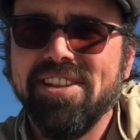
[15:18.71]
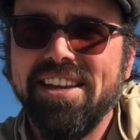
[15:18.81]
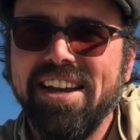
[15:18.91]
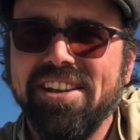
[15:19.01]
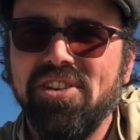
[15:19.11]
at
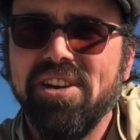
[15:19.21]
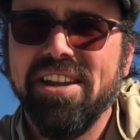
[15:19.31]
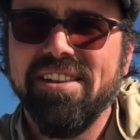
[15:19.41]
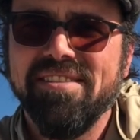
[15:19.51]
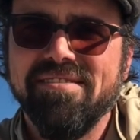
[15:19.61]
the end, you
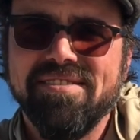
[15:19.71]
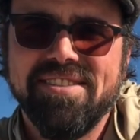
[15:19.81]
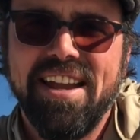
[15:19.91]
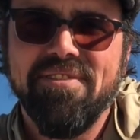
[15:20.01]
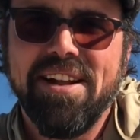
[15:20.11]
can
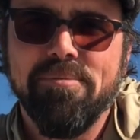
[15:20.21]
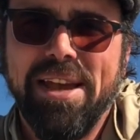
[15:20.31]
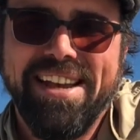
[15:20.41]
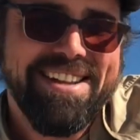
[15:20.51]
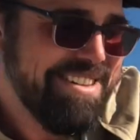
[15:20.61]
stay around and
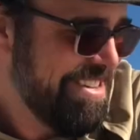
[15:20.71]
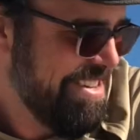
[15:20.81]
make it.